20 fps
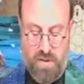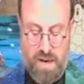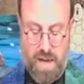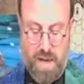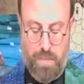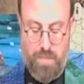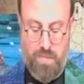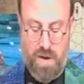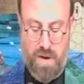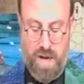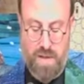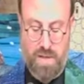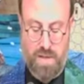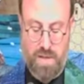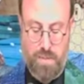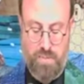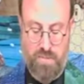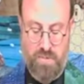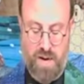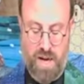hymn writer
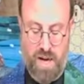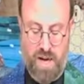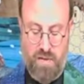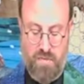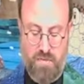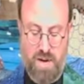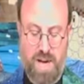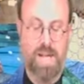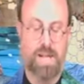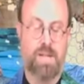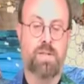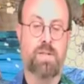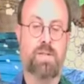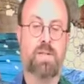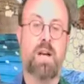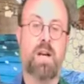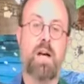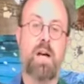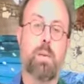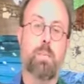Brian Wren's
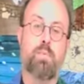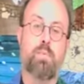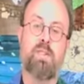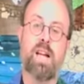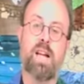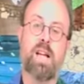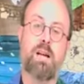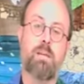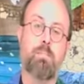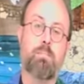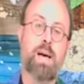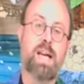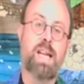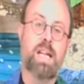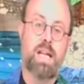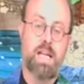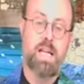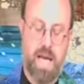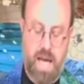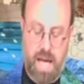Bring Many
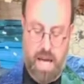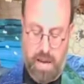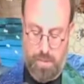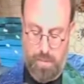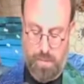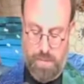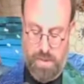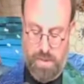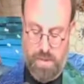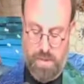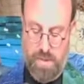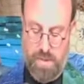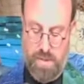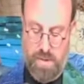Names.